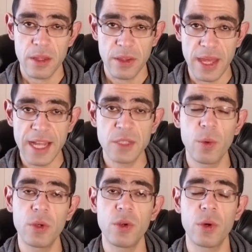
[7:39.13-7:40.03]
that's
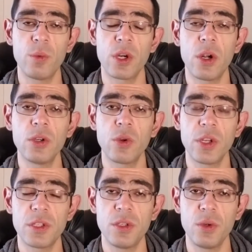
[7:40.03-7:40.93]
when you're, we're all
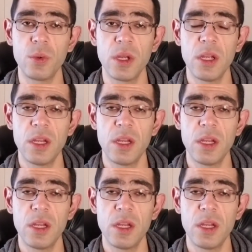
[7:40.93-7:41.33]
going to